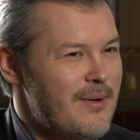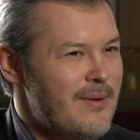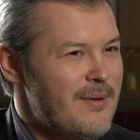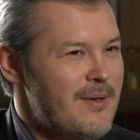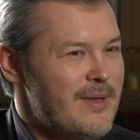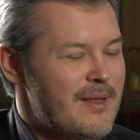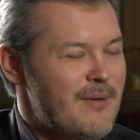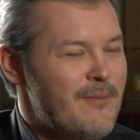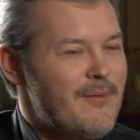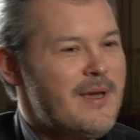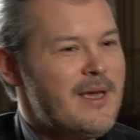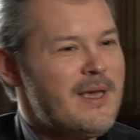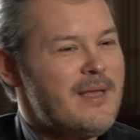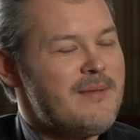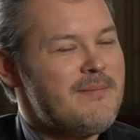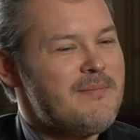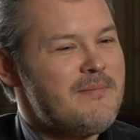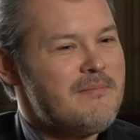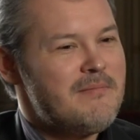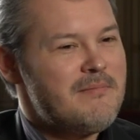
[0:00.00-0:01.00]
In a way,
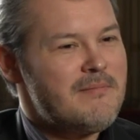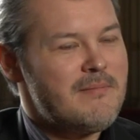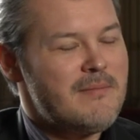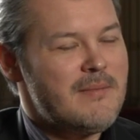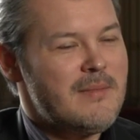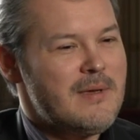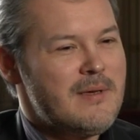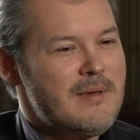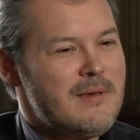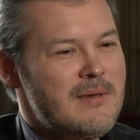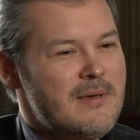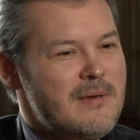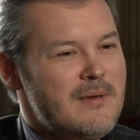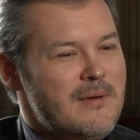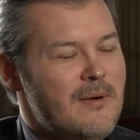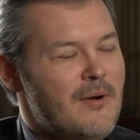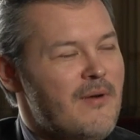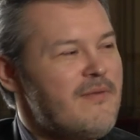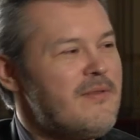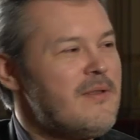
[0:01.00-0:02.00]

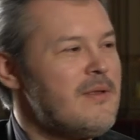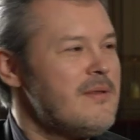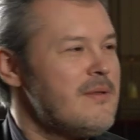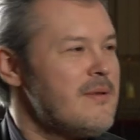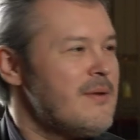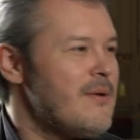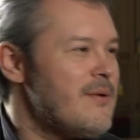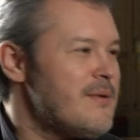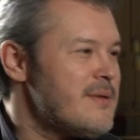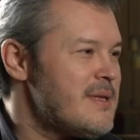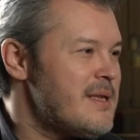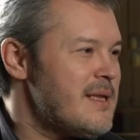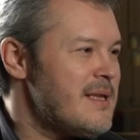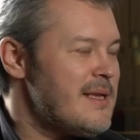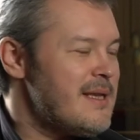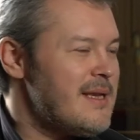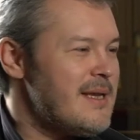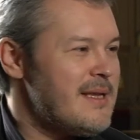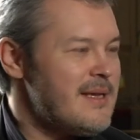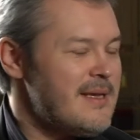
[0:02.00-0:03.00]
often,
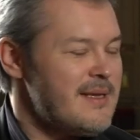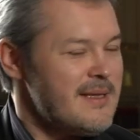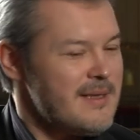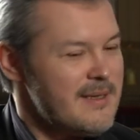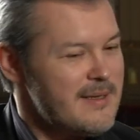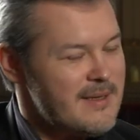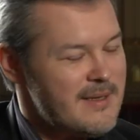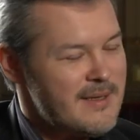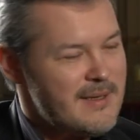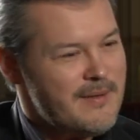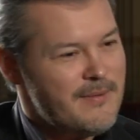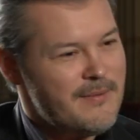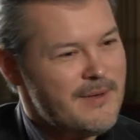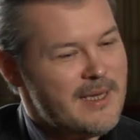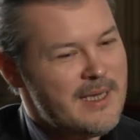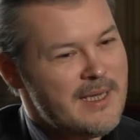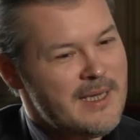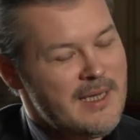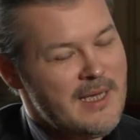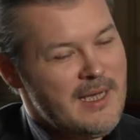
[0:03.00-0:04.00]
constantly, in a
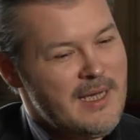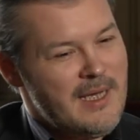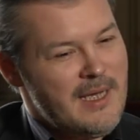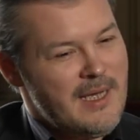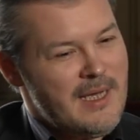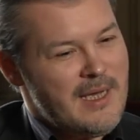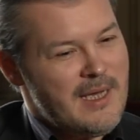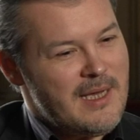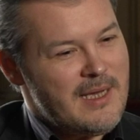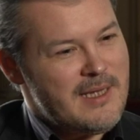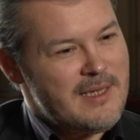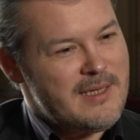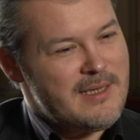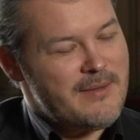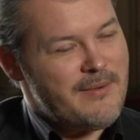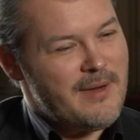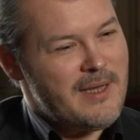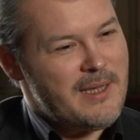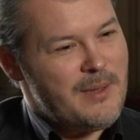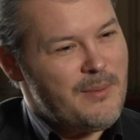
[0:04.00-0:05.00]
way. It's
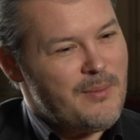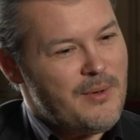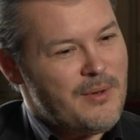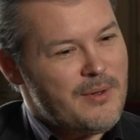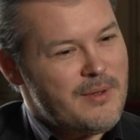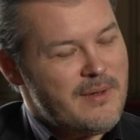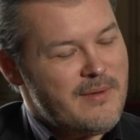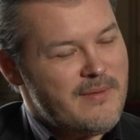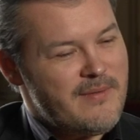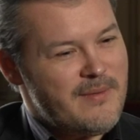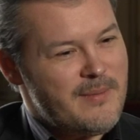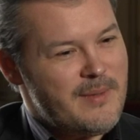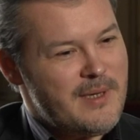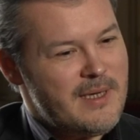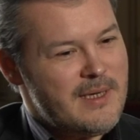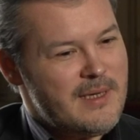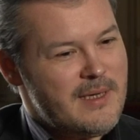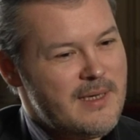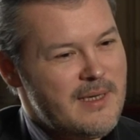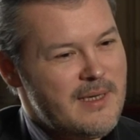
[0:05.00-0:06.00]
quite important for me.